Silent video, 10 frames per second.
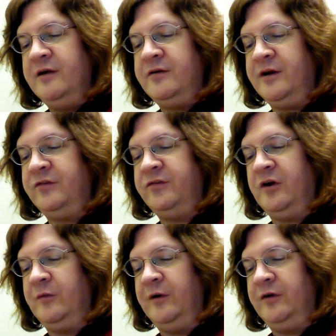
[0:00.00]
Turning a
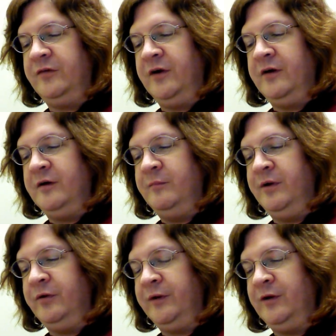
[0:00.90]
steering wheel isn't going to
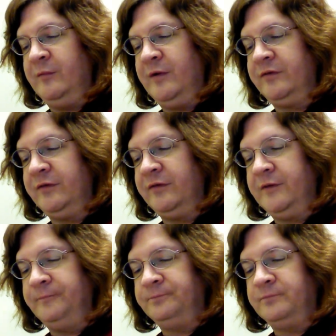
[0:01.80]
build real muscles.
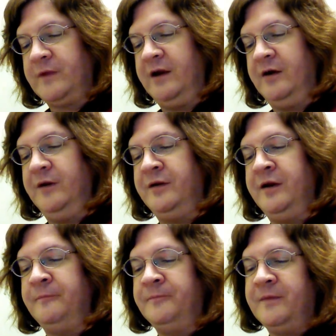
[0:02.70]
I grinned
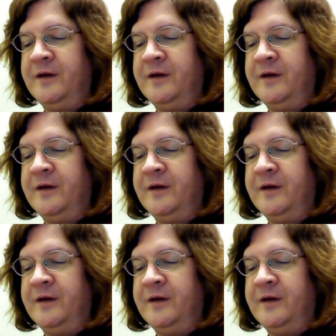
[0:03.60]
at him.